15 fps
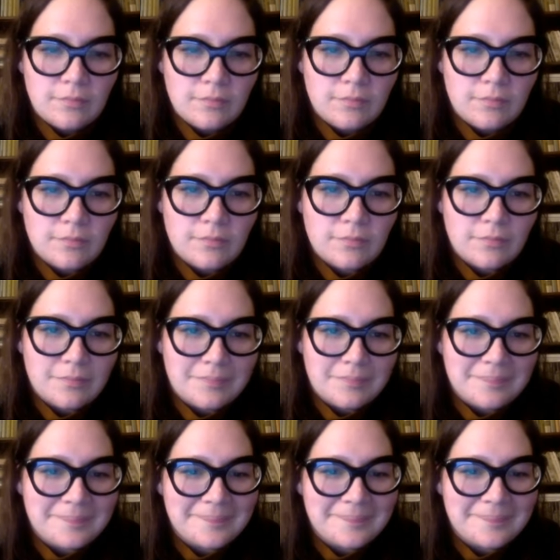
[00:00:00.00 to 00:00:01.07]

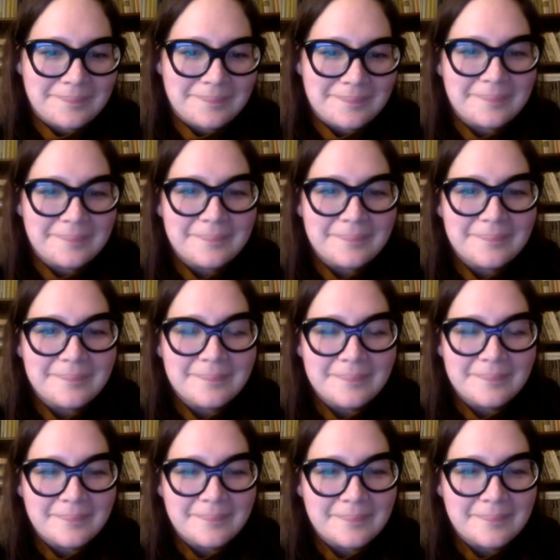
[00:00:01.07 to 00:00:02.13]

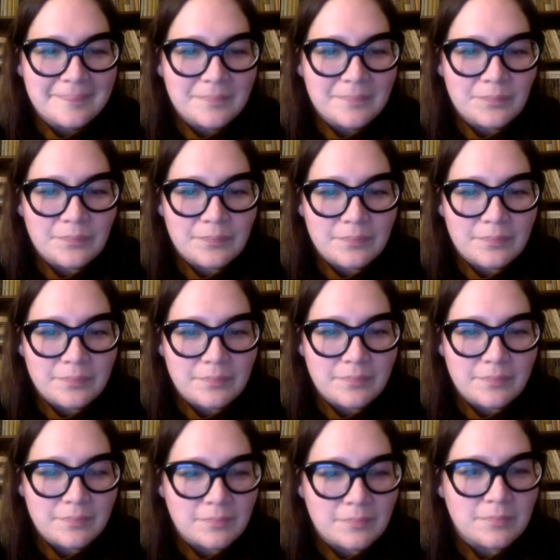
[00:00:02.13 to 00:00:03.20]

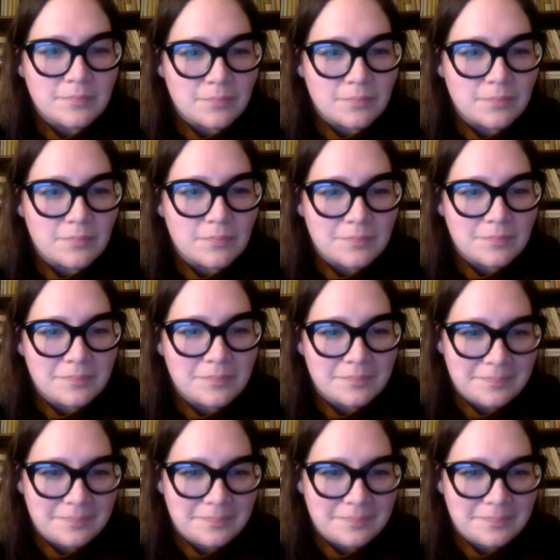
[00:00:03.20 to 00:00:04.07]
No words are spoken by the person on screen.